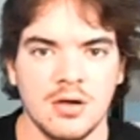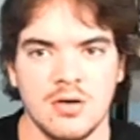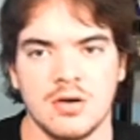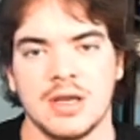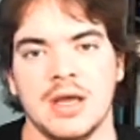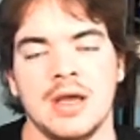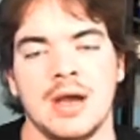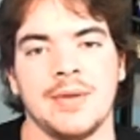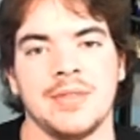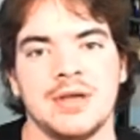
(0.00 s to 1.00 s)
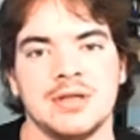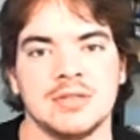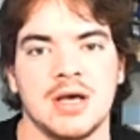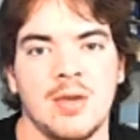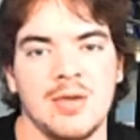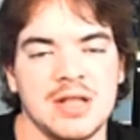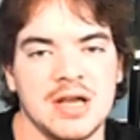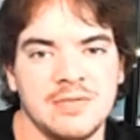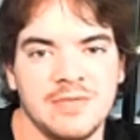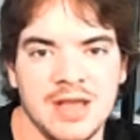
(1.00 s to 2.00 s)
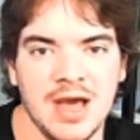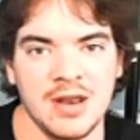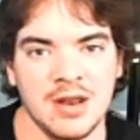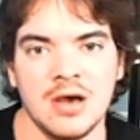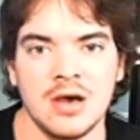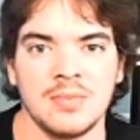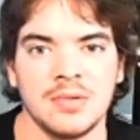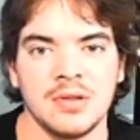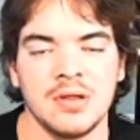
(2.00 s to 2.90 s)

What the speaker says: Okay, how about this? How many times have you gotten up